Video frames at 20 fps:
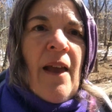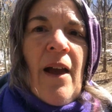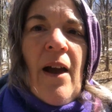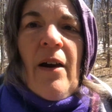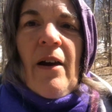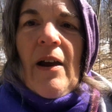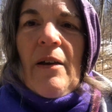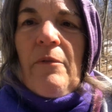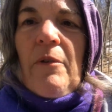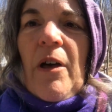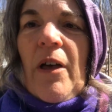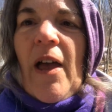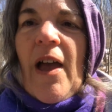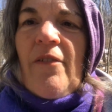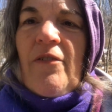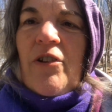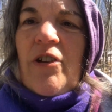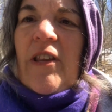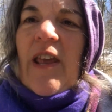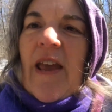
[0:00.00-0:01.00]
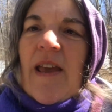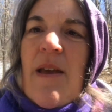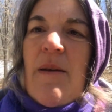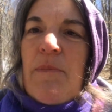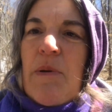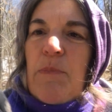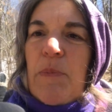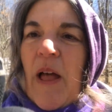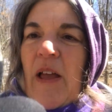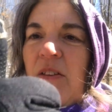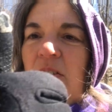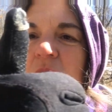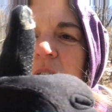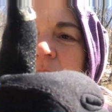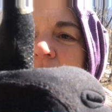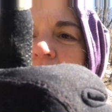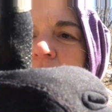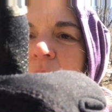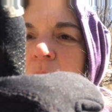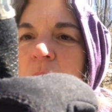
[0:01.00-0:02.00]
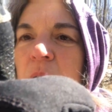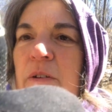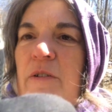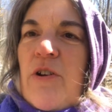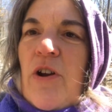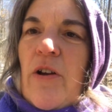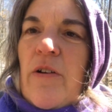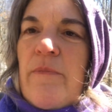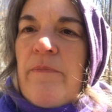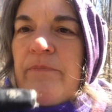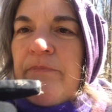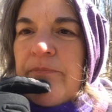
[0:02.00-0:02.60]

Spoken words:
All right, well, have a good day. Be blessed. Play with your dog.